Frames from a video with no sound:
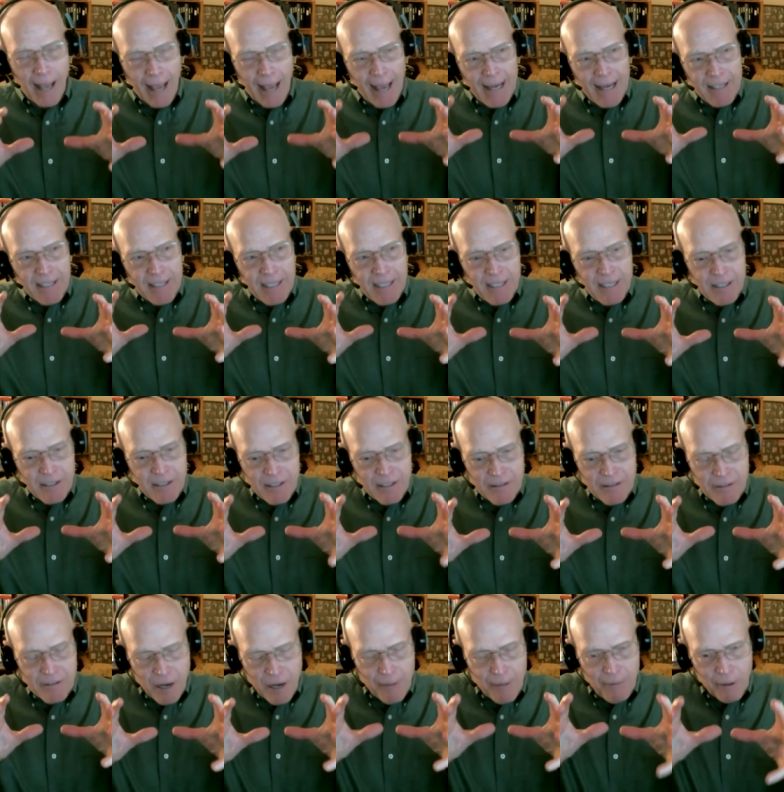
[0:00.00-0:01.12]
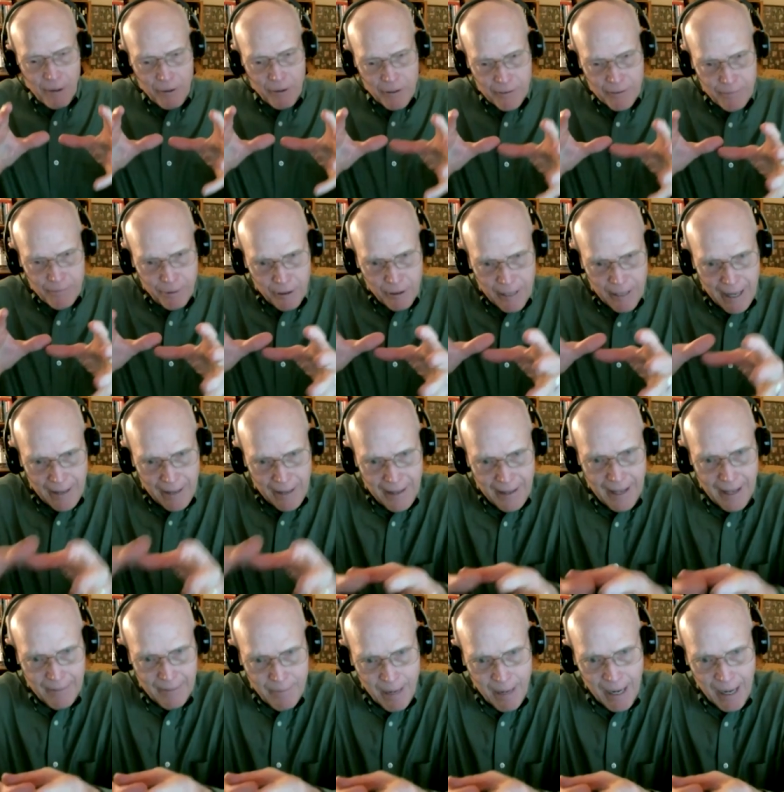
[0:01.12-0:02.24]
as these shop owners put out
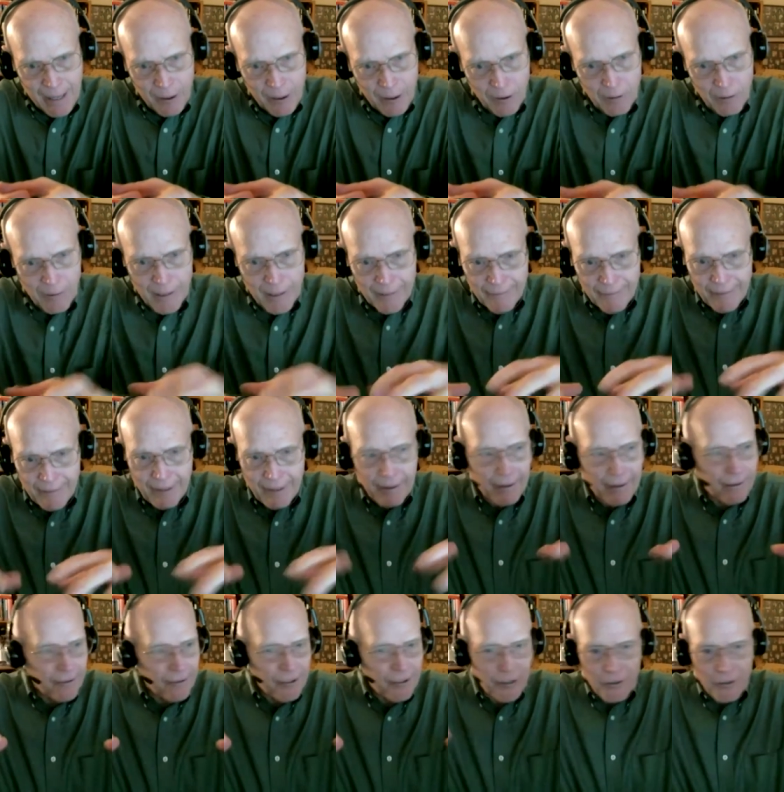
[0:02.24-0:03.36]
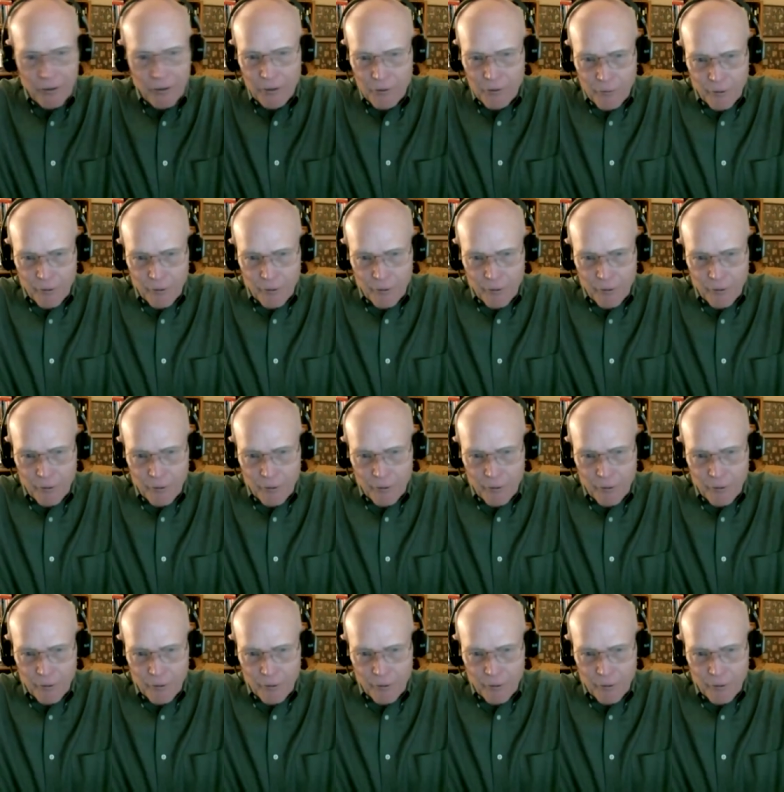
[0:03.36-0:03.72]
that mail in their 2,